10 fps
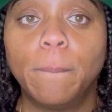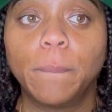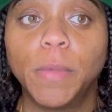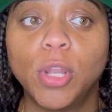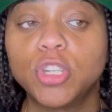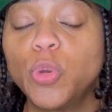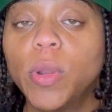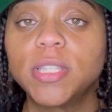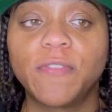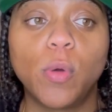you know, she
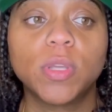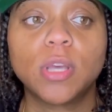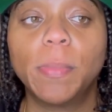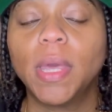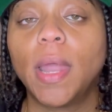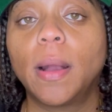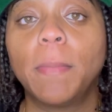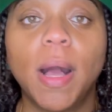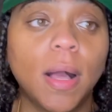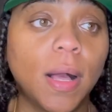wanted to focus on being like a
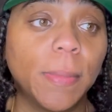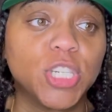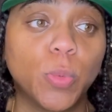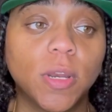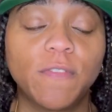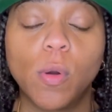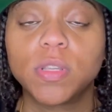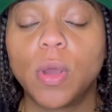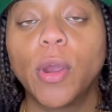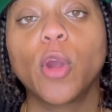mom, and she wanted to
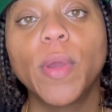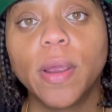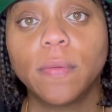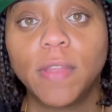focus on her career.